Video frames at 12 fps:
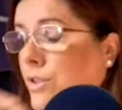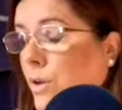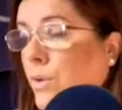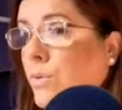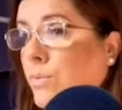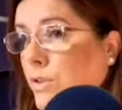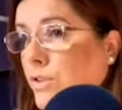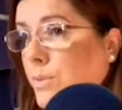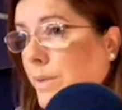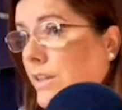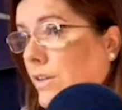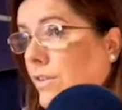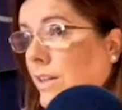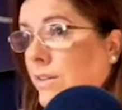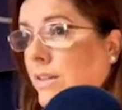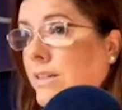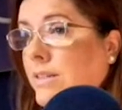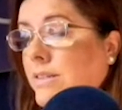There's so much opinion
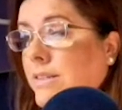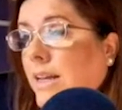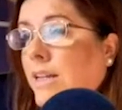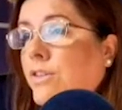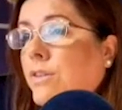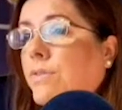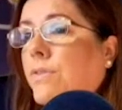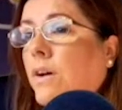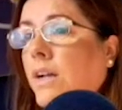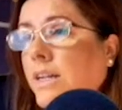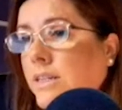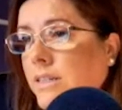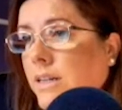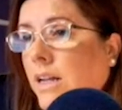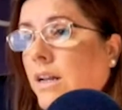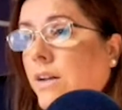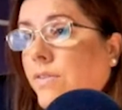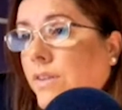around this, and you'll find
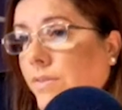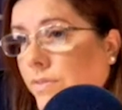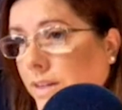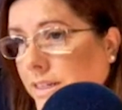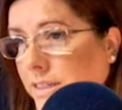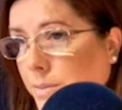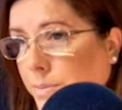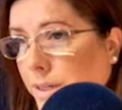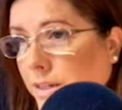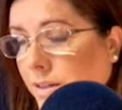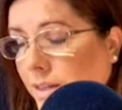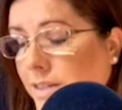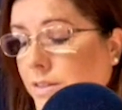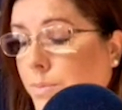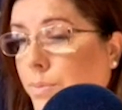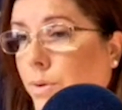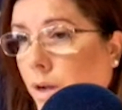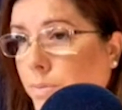a lot of conflicting opinion, and
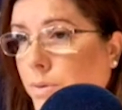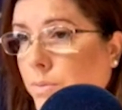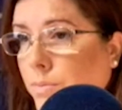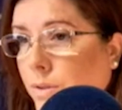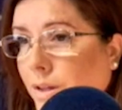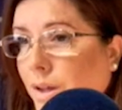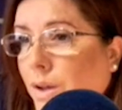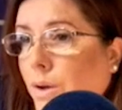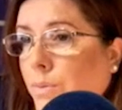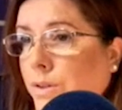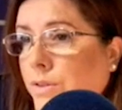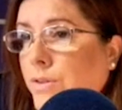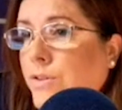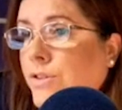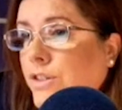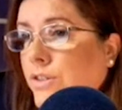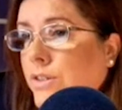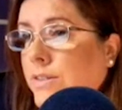that's the problem with
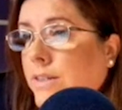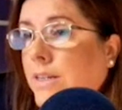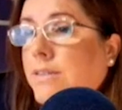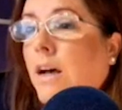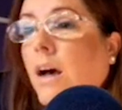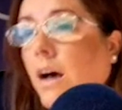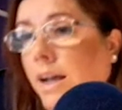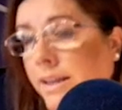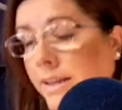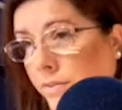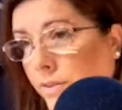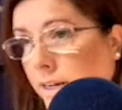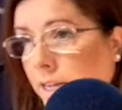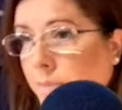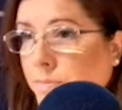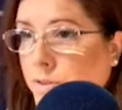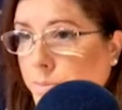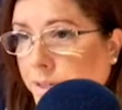nutritional science. I never
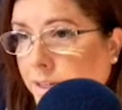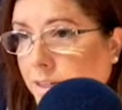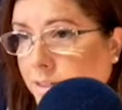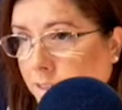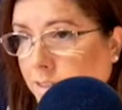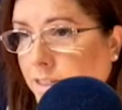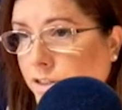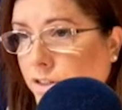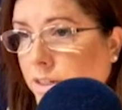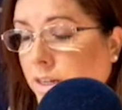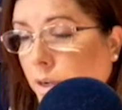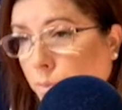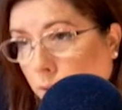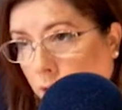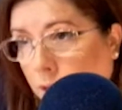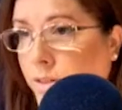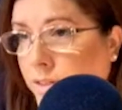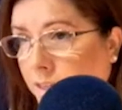claim to be a dietitian, and I
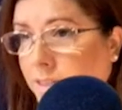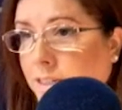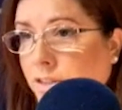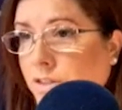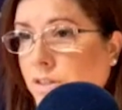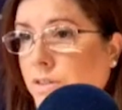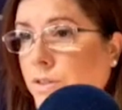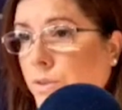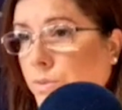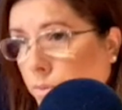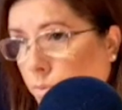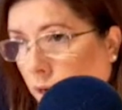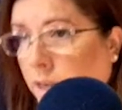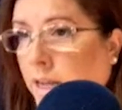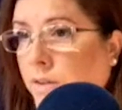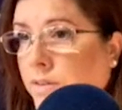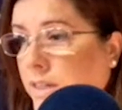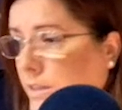work with dietitians who will
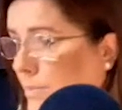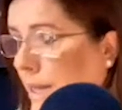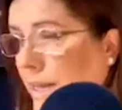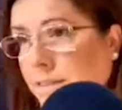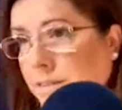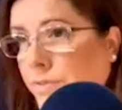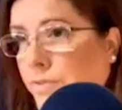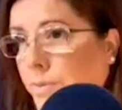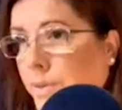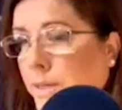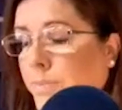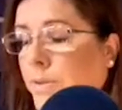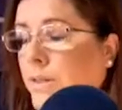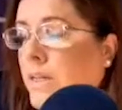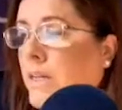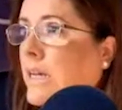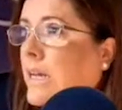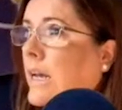work out these balances for
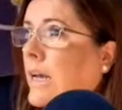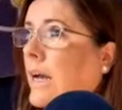people.